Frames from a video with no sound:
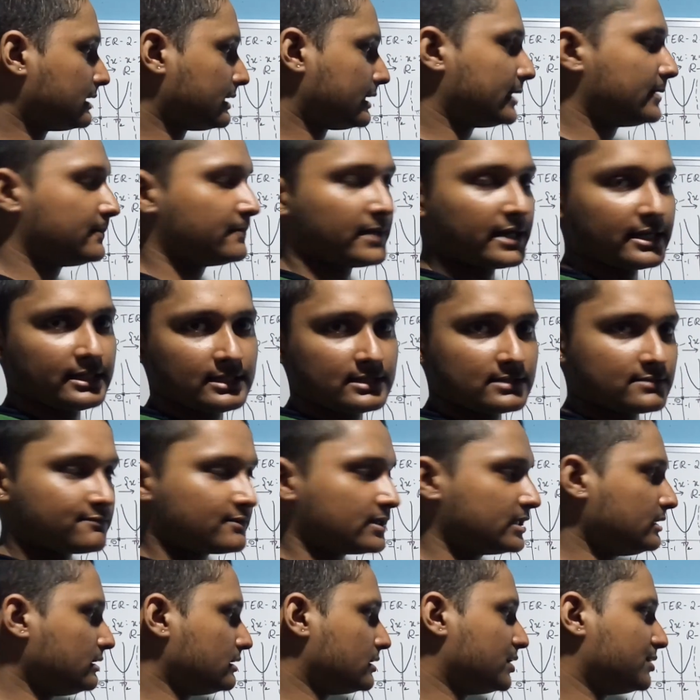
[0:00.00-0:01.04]
and minus
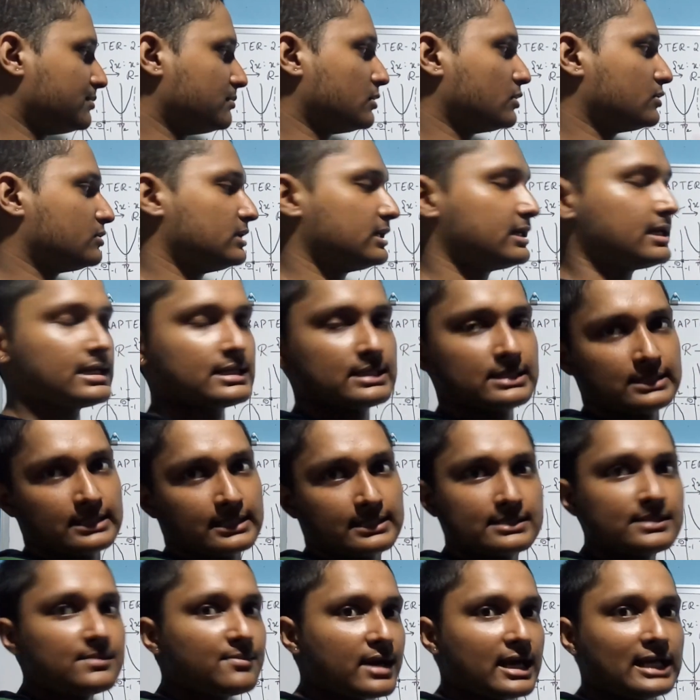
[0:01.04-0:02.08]
1 in both the cases,
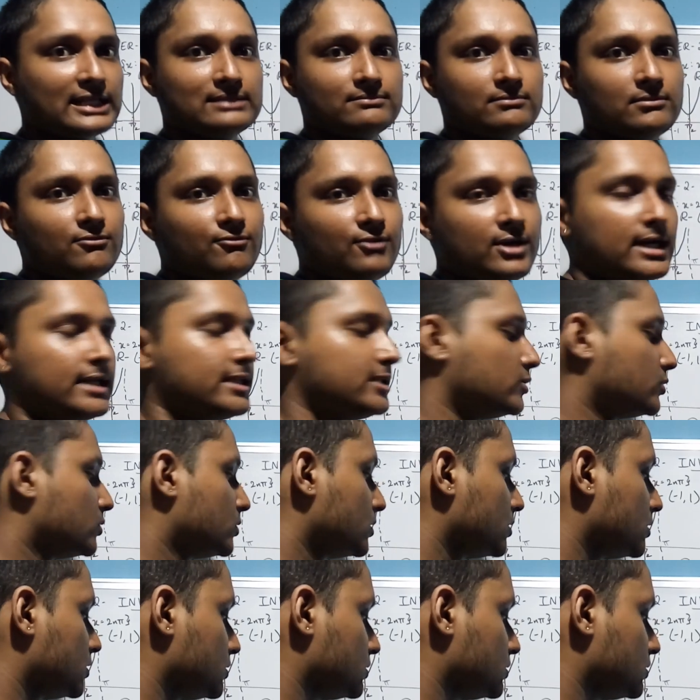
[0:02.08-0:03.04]
that is the maximum value.